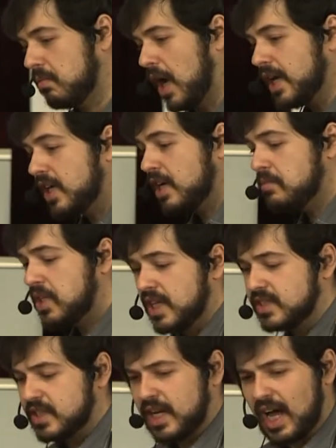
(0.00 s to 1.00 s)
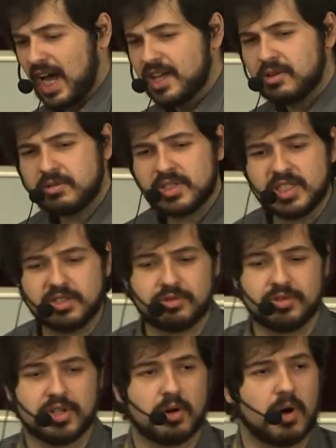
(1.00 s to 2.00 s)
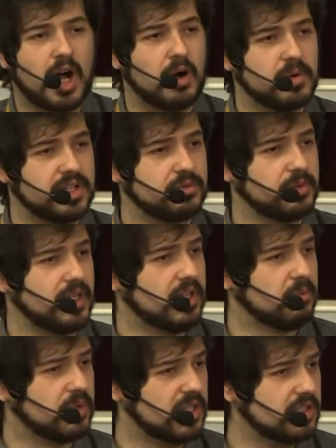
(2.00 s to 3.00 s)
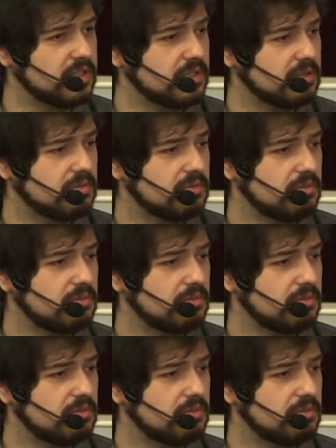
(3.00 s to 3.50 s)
I came in and I said, I don't need to know how it really works.